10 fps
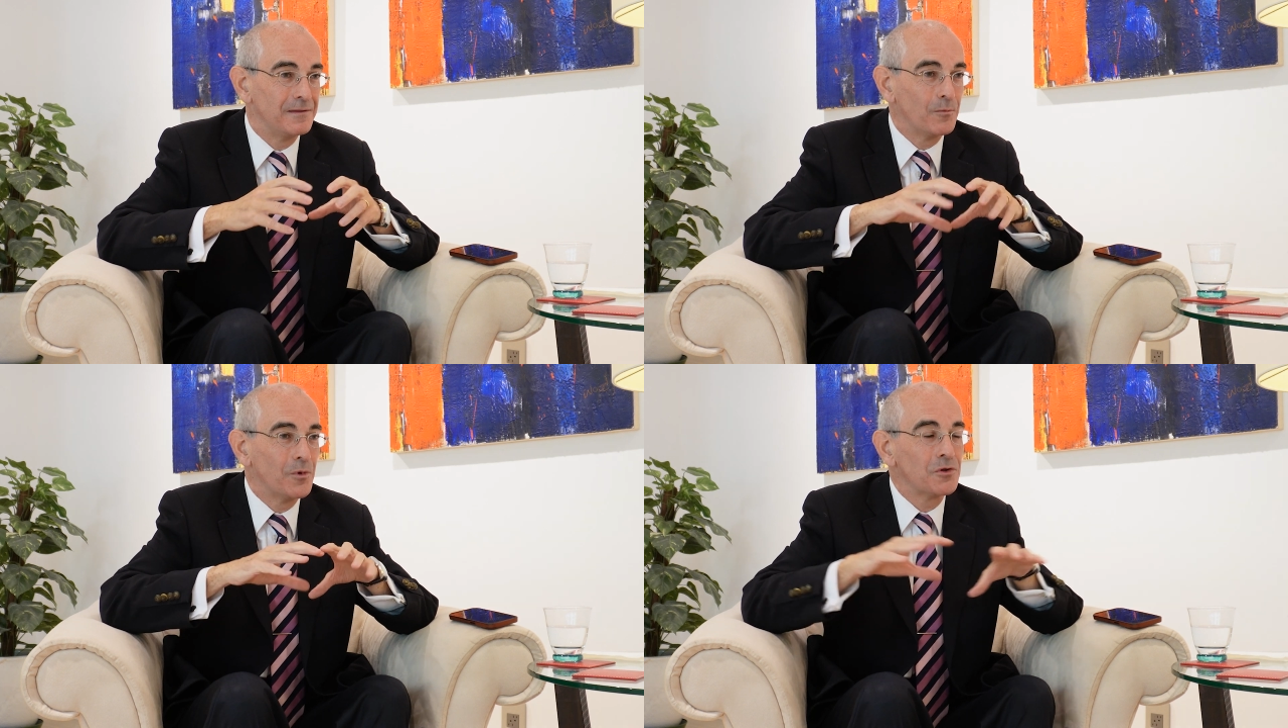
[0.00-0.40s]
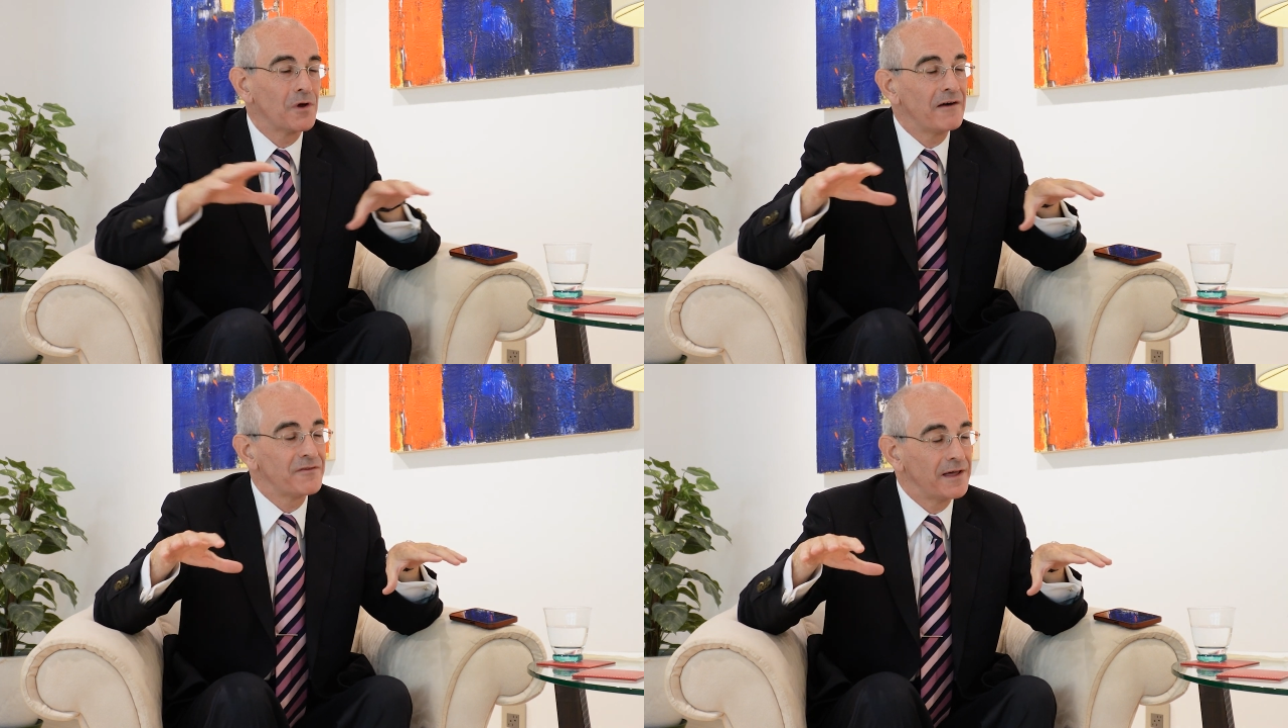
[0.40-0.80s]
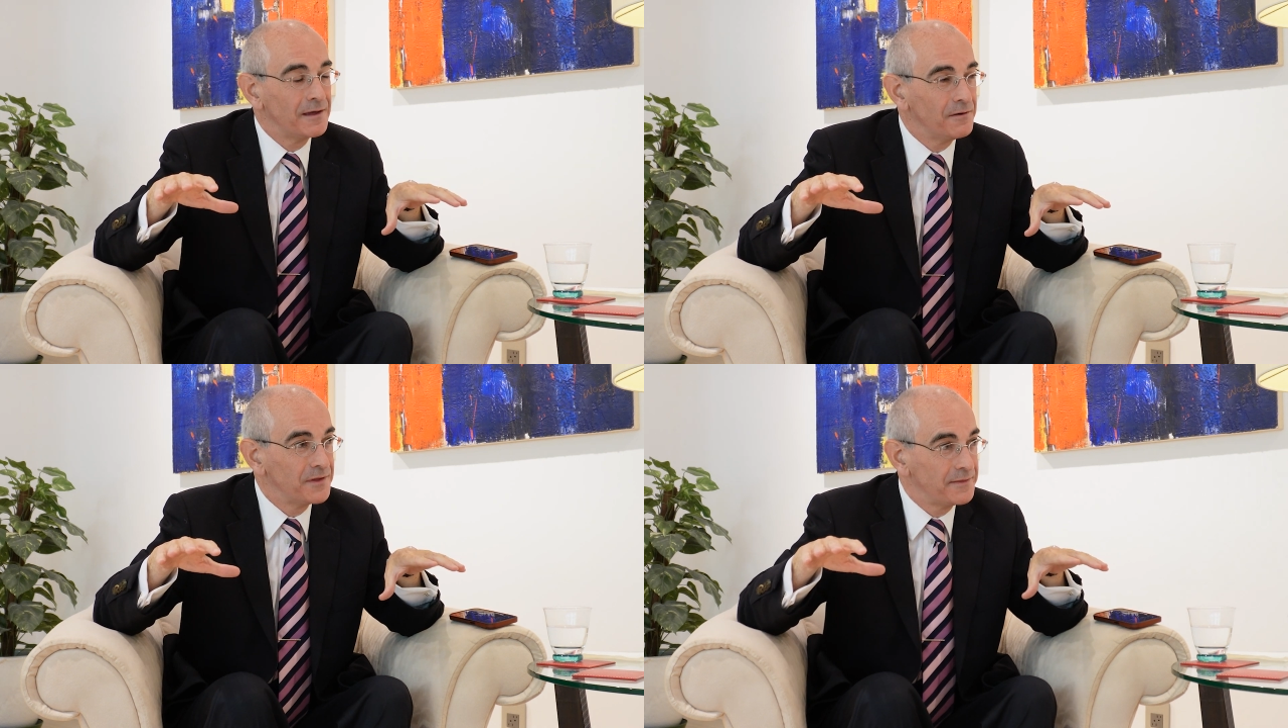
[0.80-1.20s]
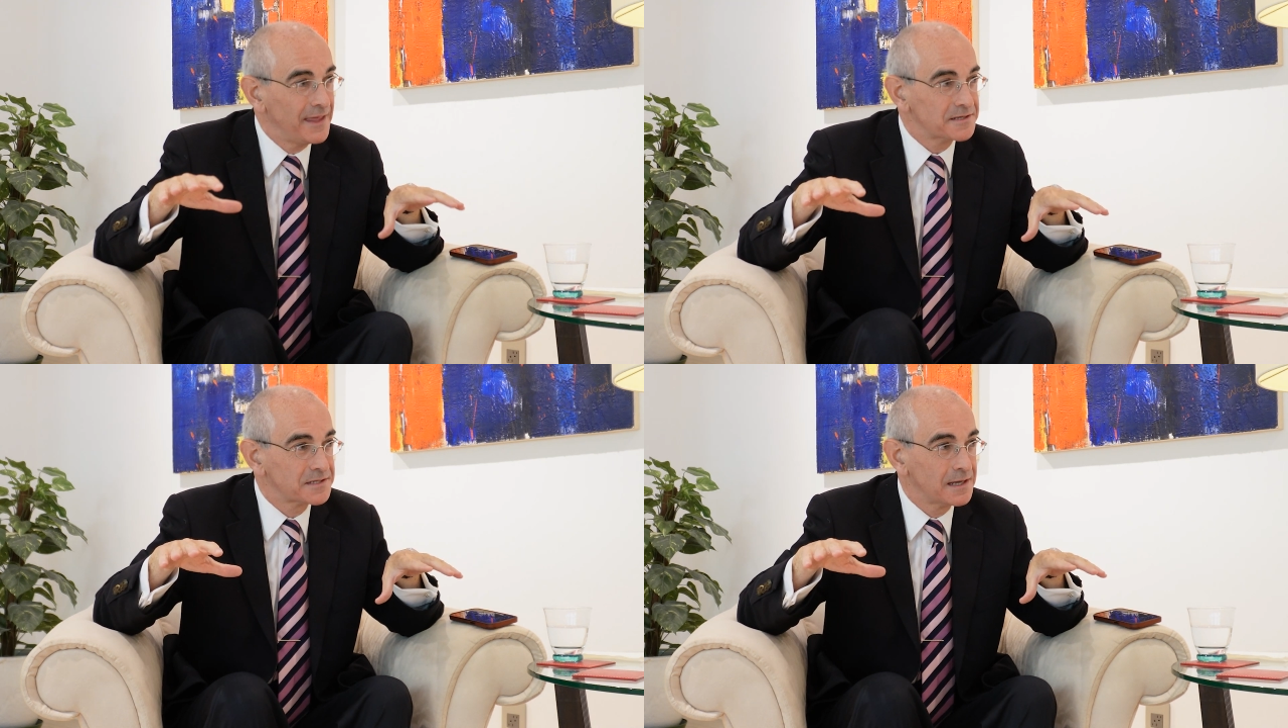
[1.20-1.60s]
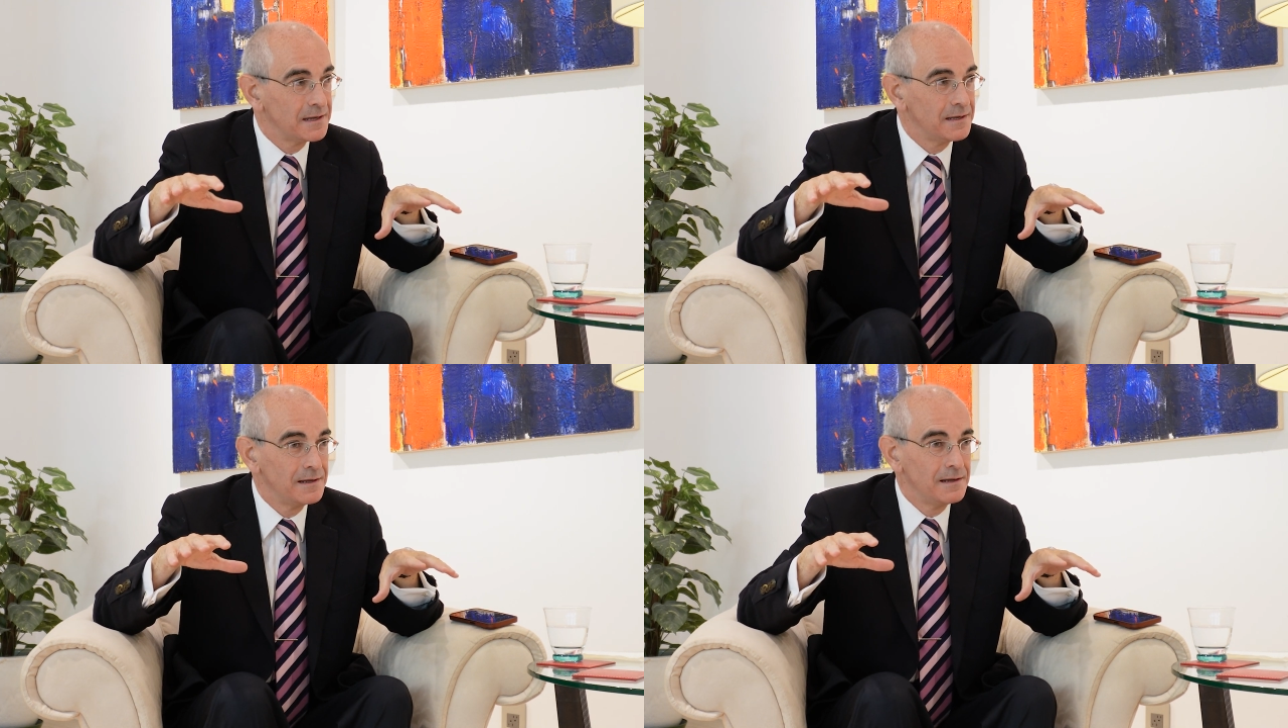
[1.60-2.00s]
what you have on the desk.
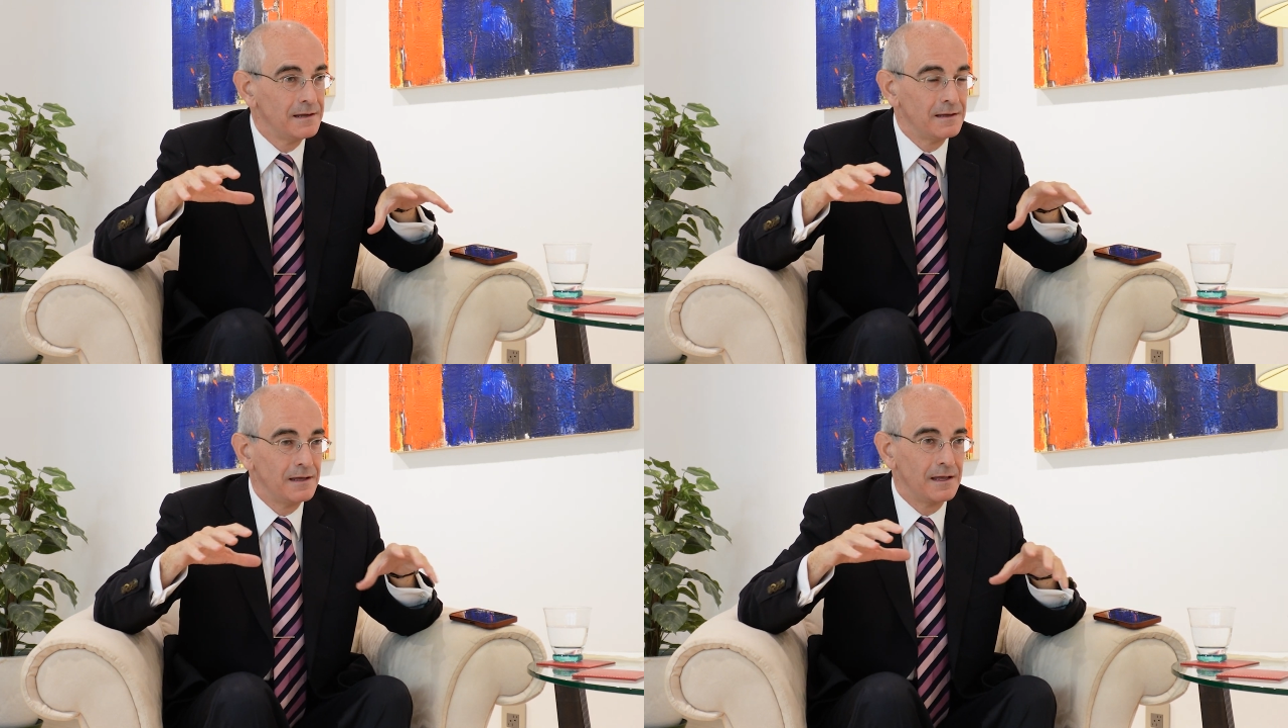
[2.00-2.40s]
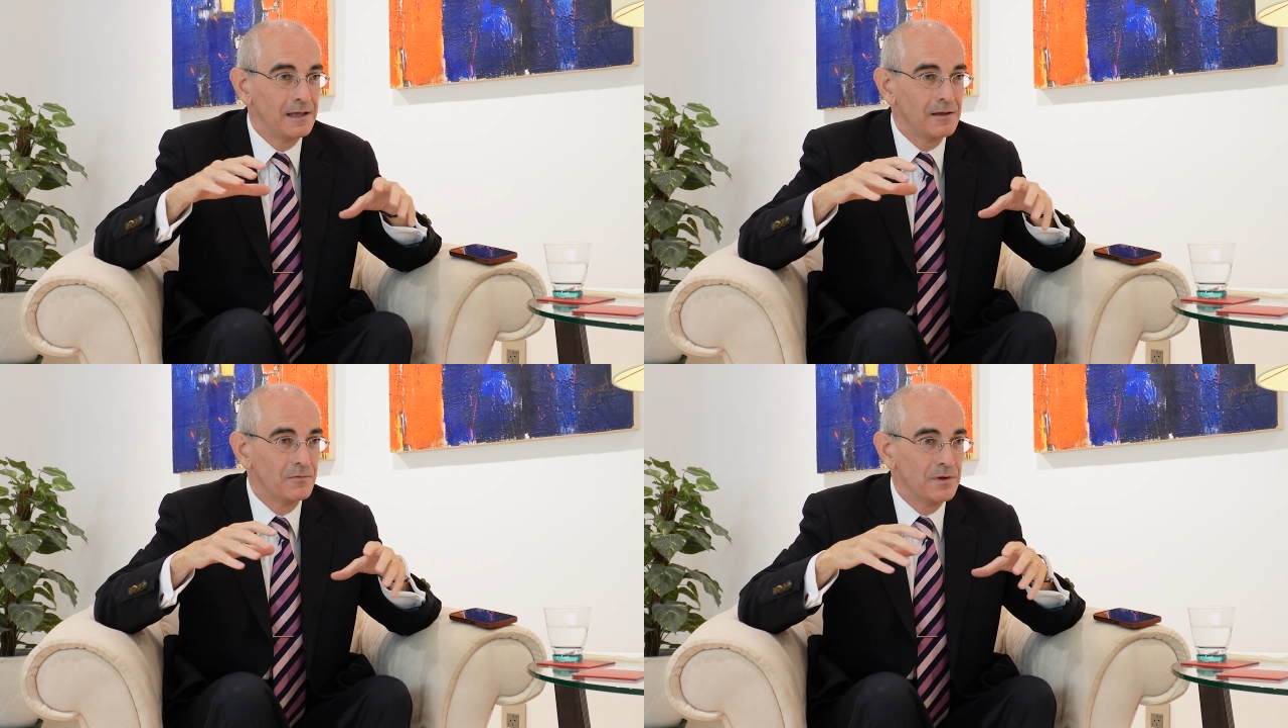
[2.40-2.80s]
It